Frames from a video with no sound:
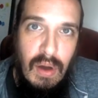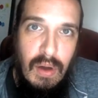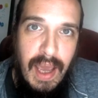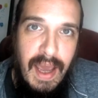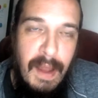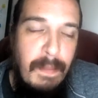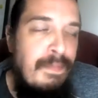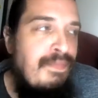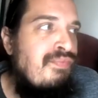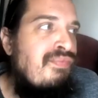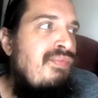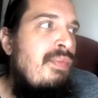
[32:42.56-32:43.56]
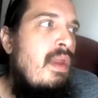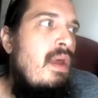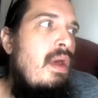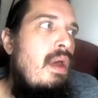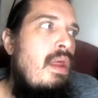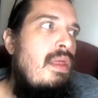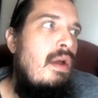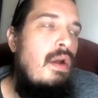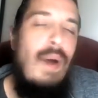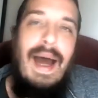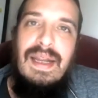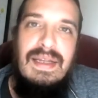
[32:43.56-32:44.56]
Okay? The
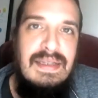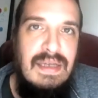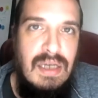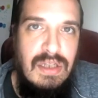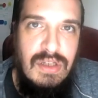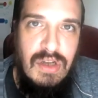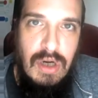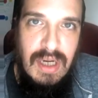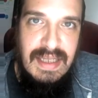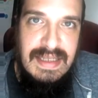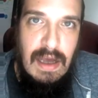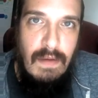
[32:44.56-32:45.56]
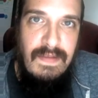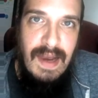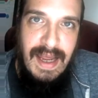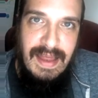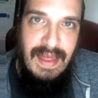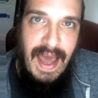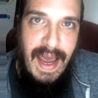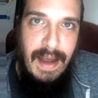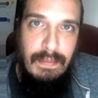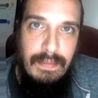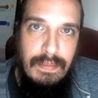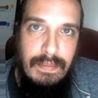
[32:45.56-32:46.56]
law doesn't concern itself like
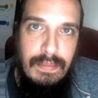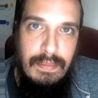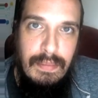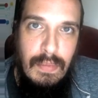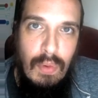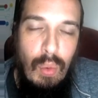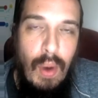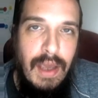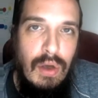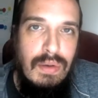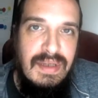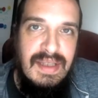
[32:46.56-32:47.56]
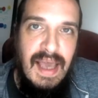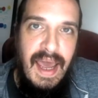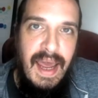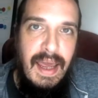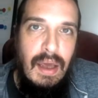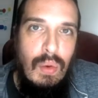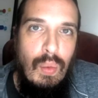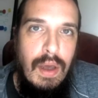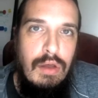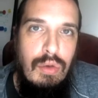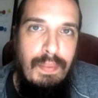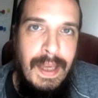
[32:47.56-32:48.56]
that. When you
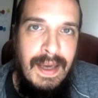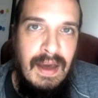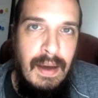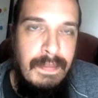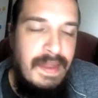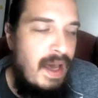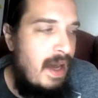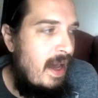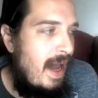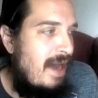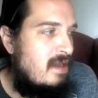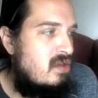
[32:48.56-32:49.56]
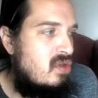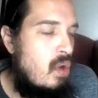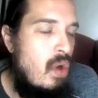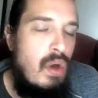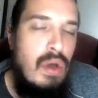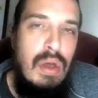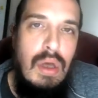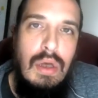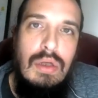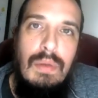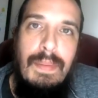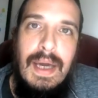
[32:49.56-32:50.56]
pick up that son,
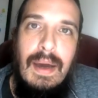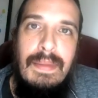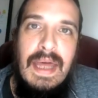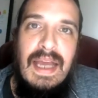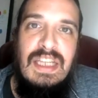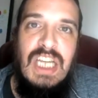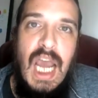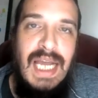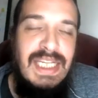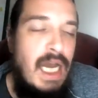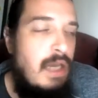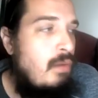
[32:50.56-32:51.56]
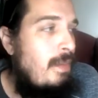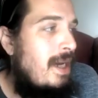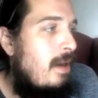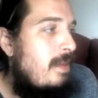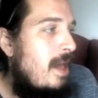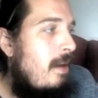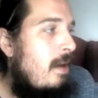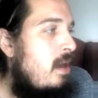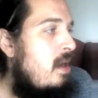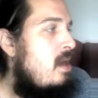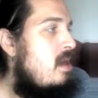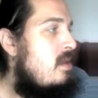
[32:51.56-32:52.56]
you pick up that cha-cha, you pick up that
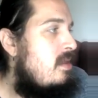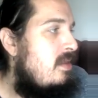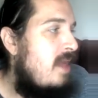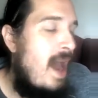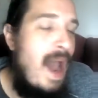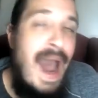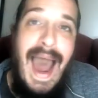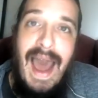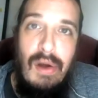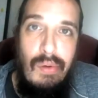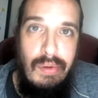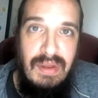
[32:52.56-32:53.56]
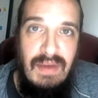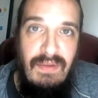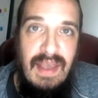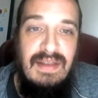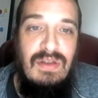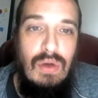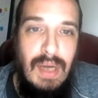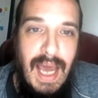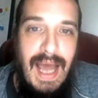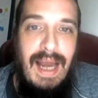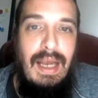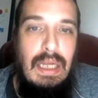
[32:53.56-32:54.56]
jaro
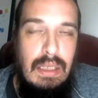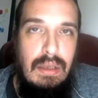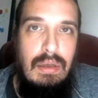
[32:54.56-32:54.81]
divisional,